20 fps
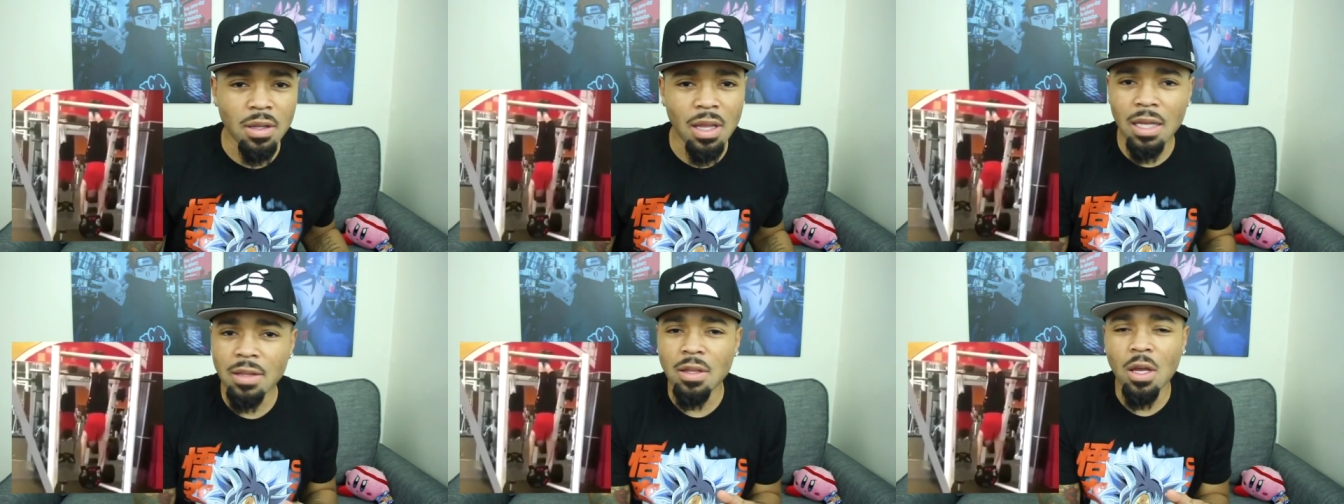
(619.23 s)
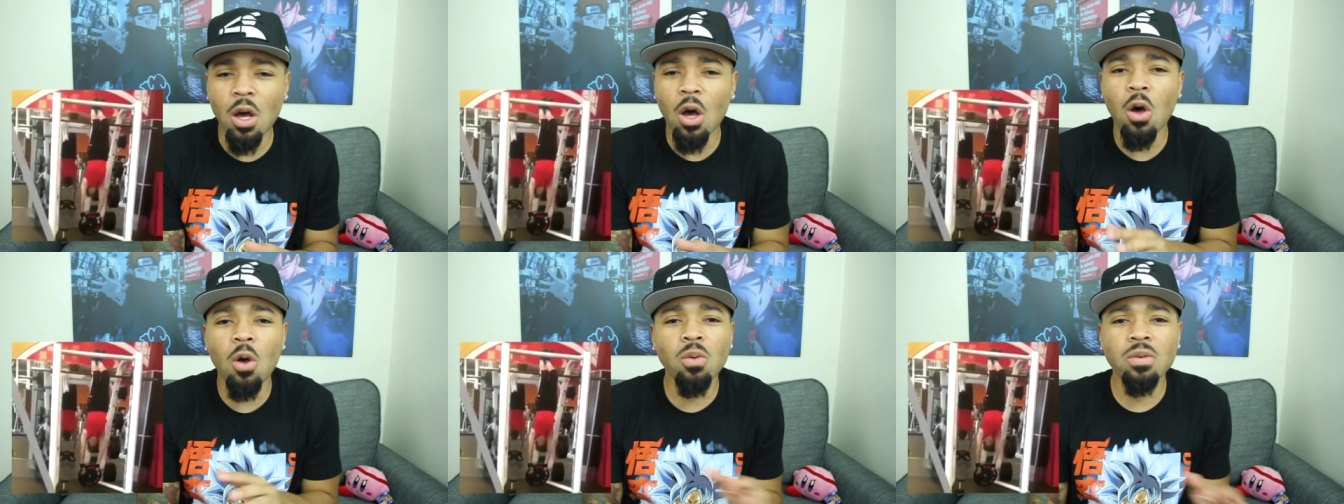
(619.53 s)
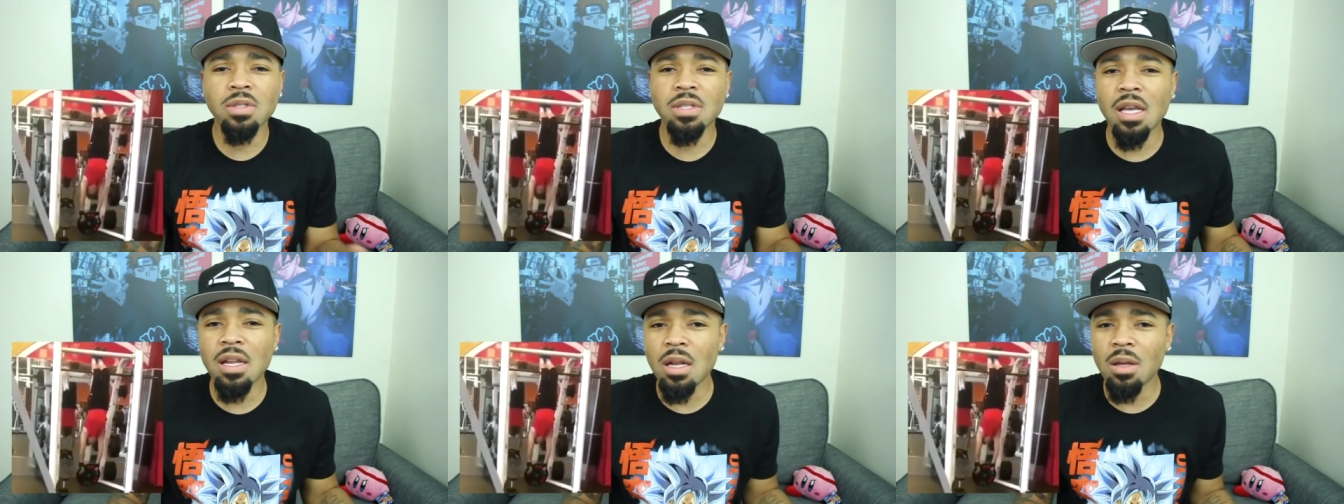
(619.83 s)
Like the
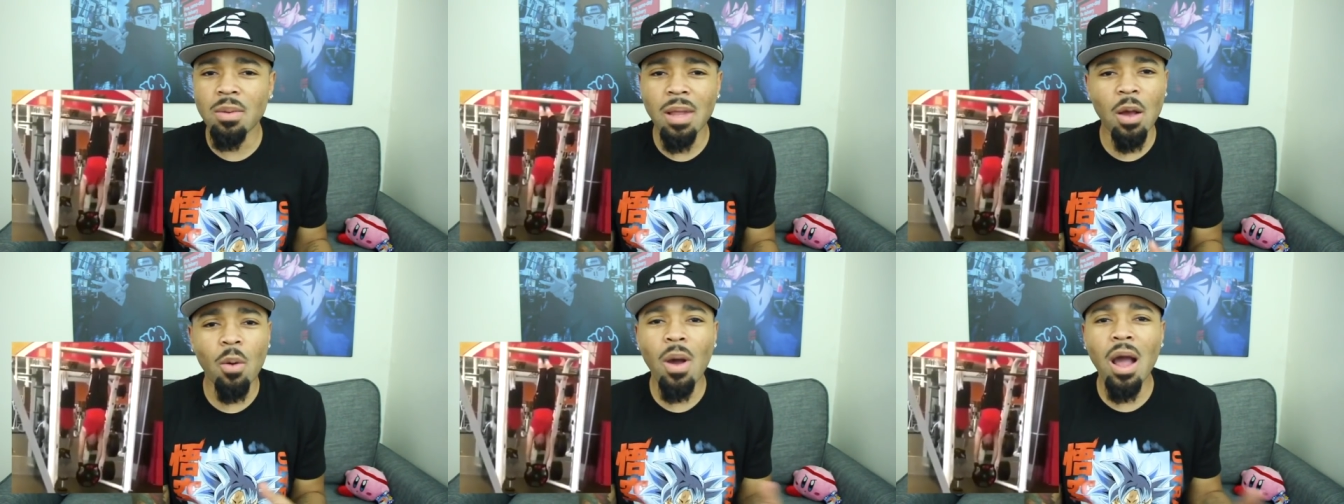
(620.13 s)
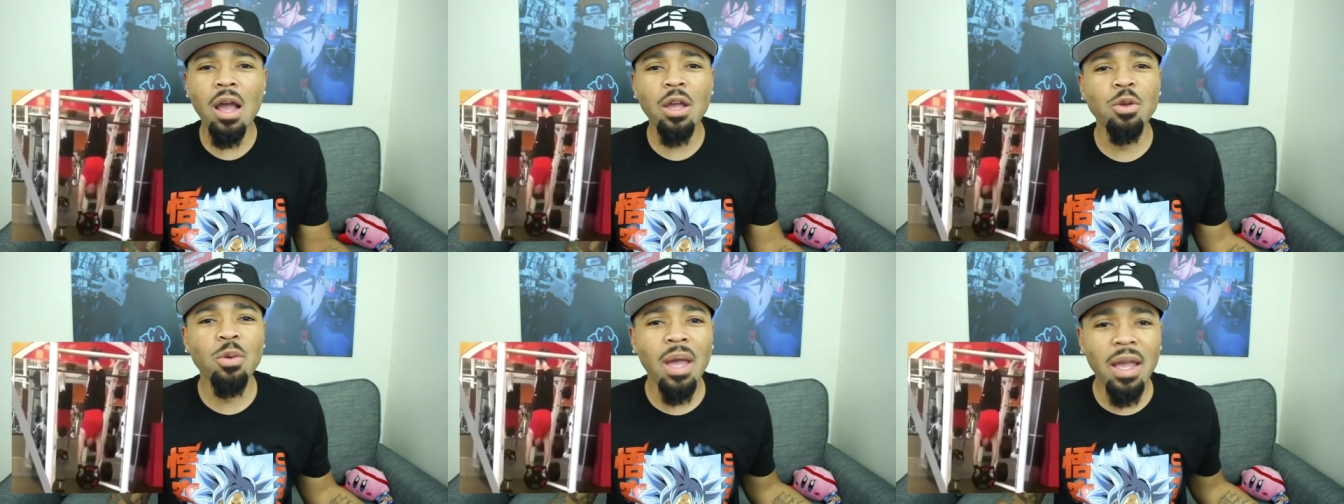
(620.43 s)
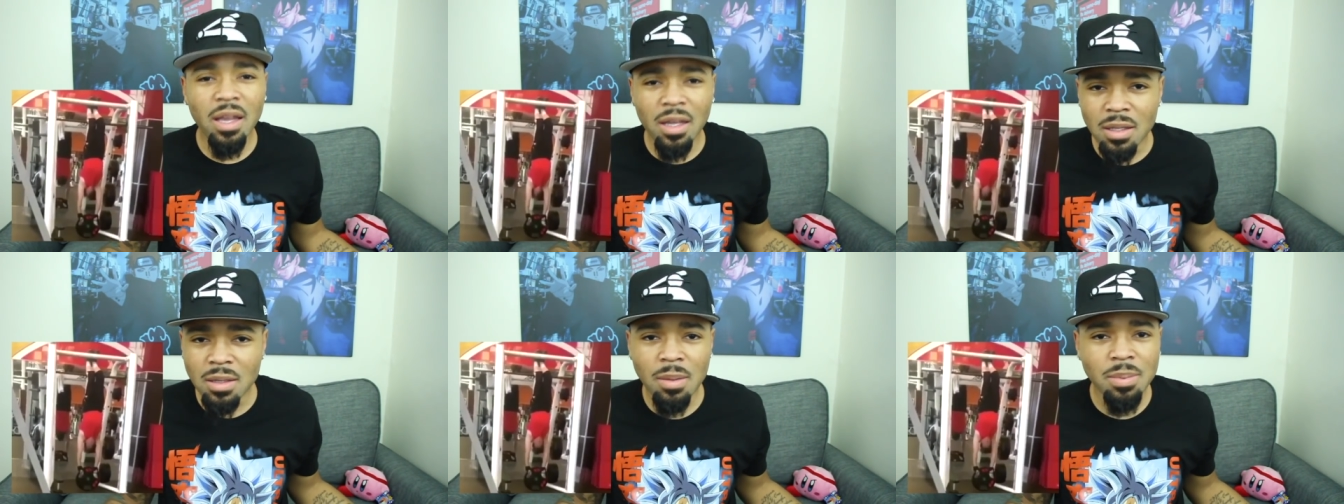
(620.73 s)
whole setup, like why are you
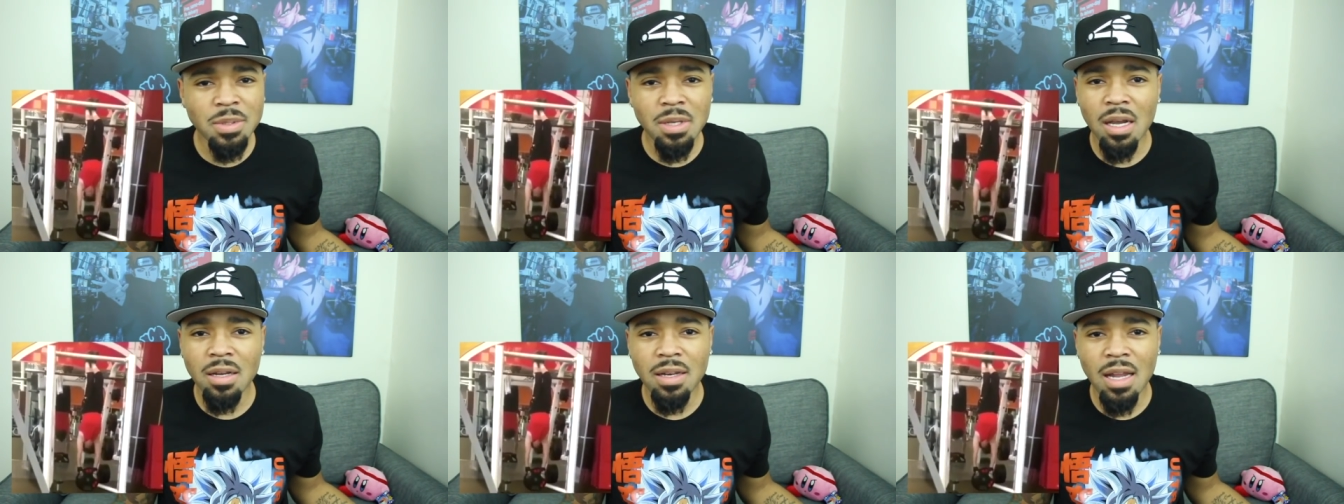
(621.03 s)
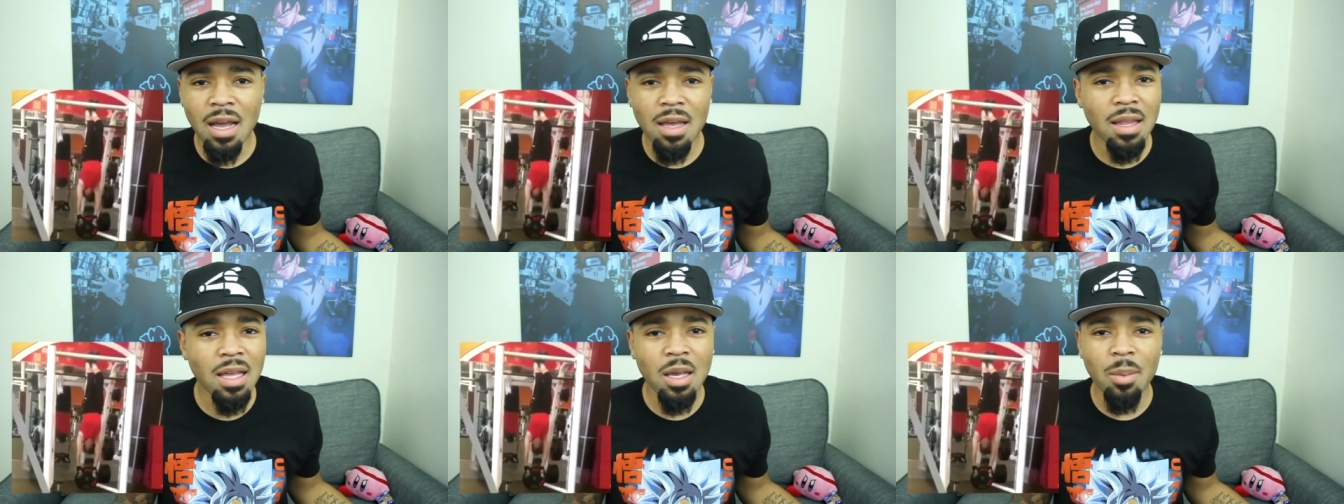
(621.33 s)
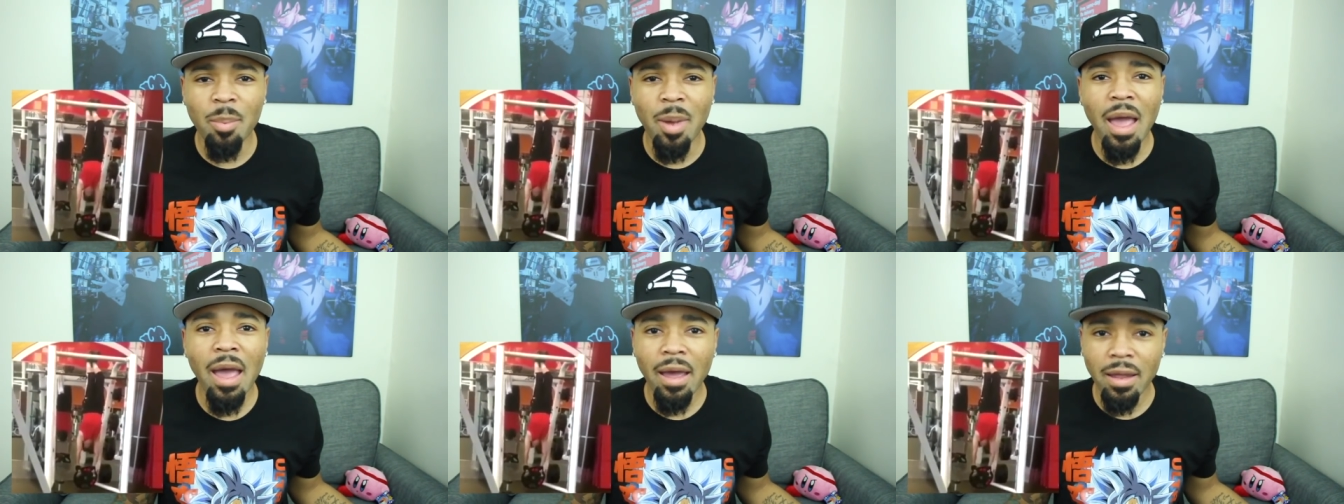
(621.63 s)
hanging upside down like
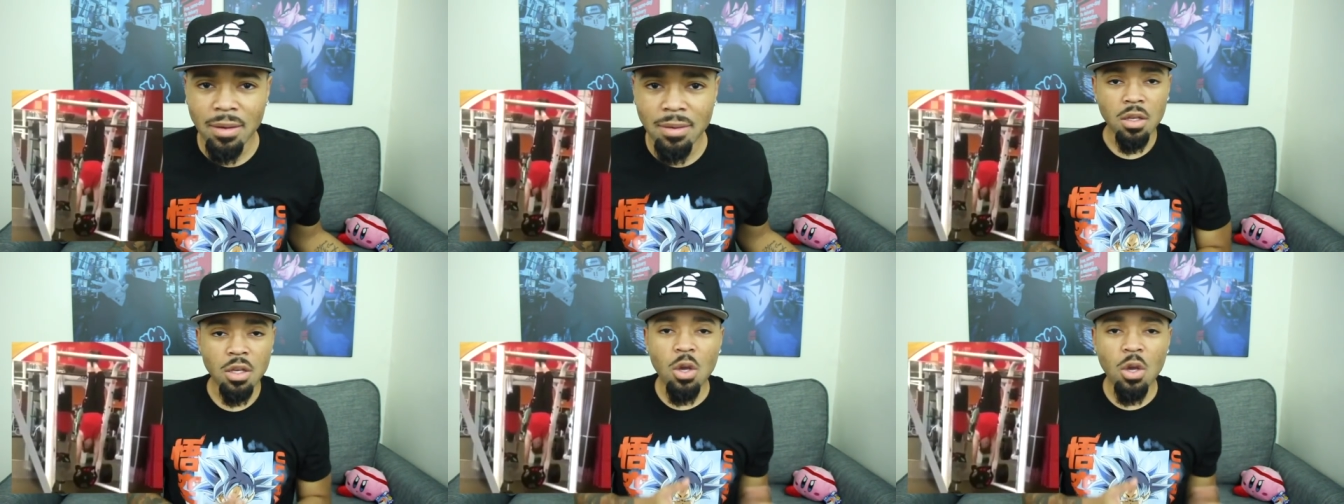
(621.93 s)
a bat?